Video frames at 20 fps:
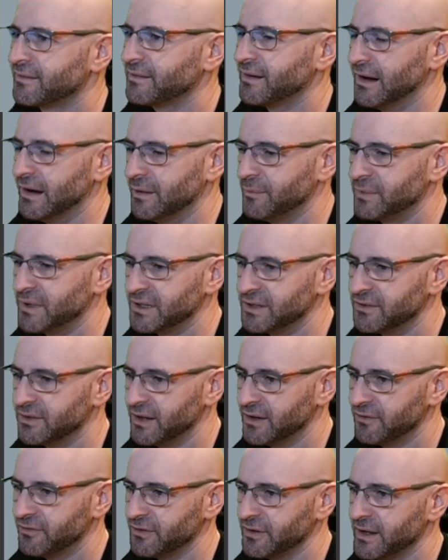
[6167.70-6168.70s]
I'm going to leave it
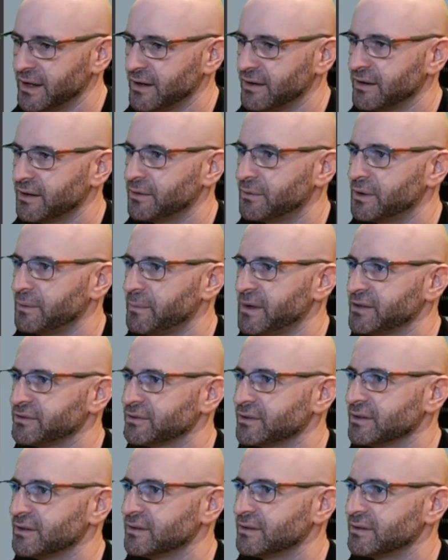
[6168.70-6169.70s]
on for now. I don't want to mess
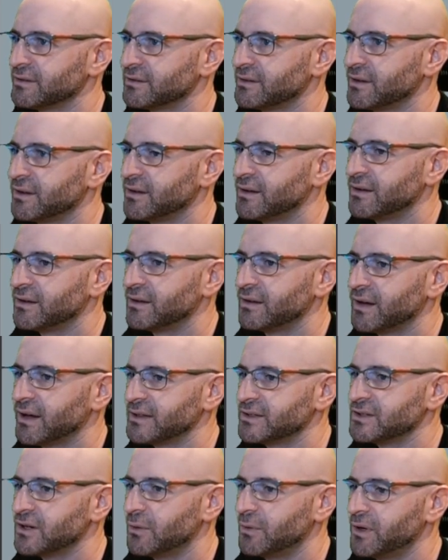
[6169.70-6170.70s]
with it. You
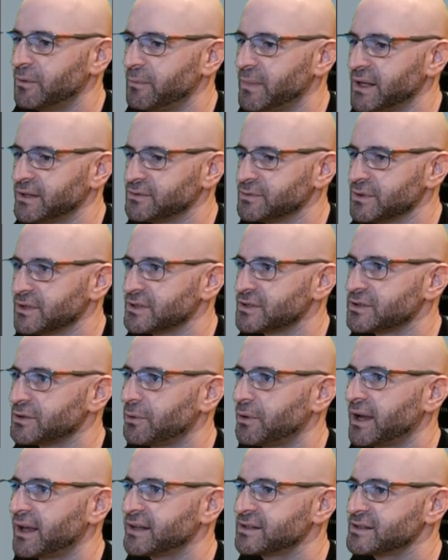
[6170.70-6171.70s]
don't want to mess with it. So
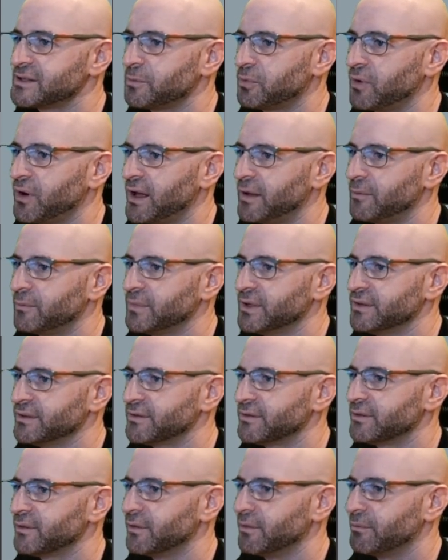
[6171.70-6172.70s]
I guess the problem
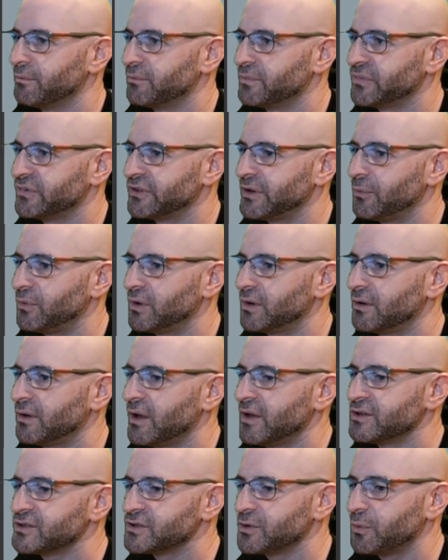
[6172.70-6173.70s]
is
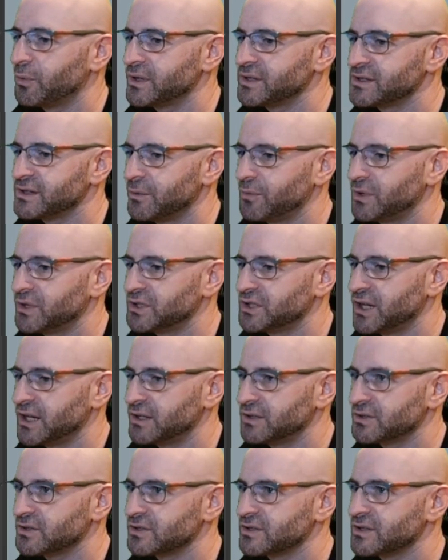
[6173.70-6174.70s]
when someone
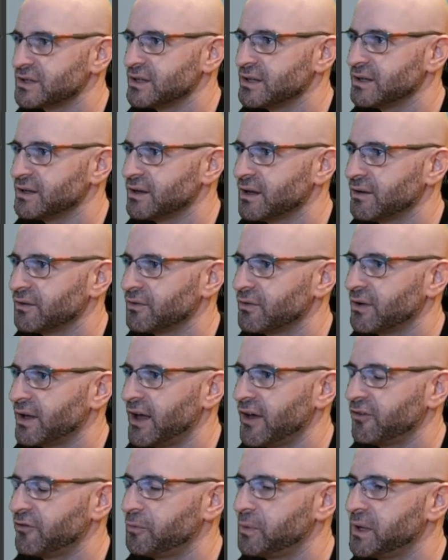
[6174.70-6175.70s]
changes the
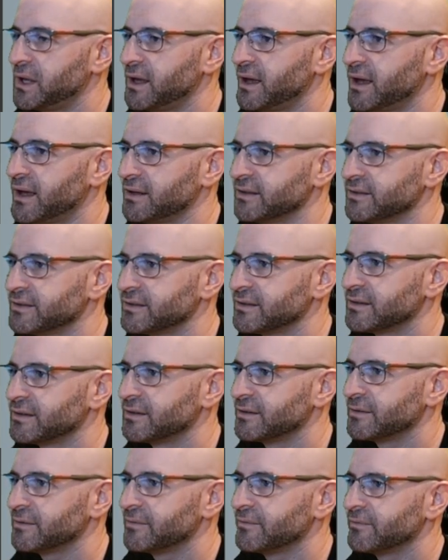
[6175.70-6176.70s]
FPS
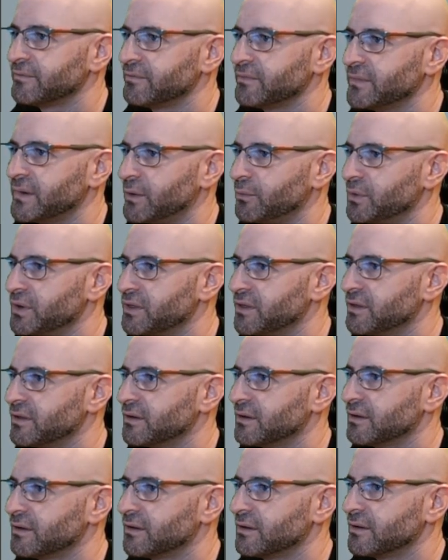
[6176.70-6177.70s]
with
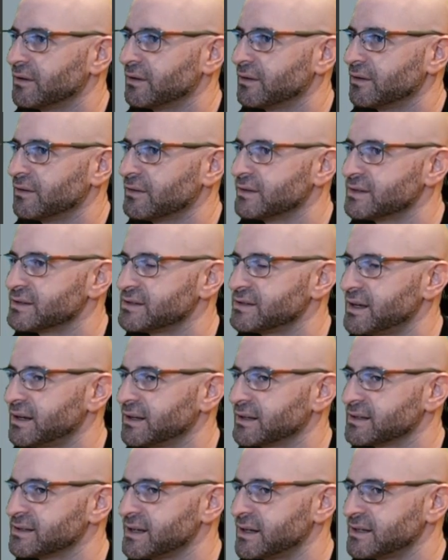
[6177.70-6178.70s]
the
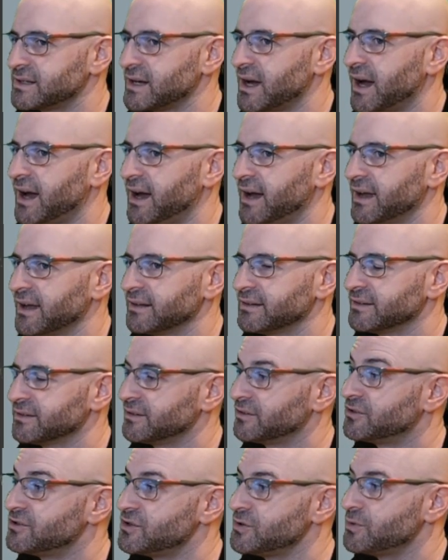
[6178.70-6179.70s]
setting set to high, it
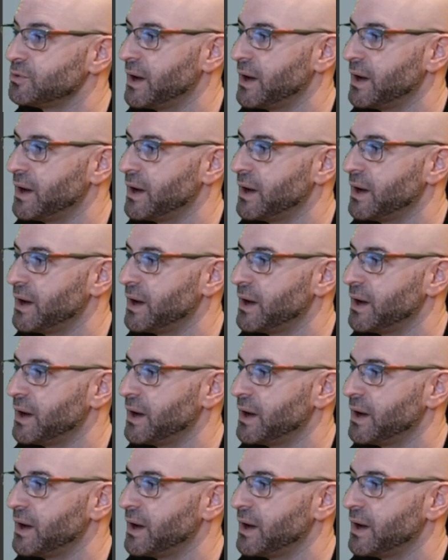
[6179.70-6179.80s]
doesn't do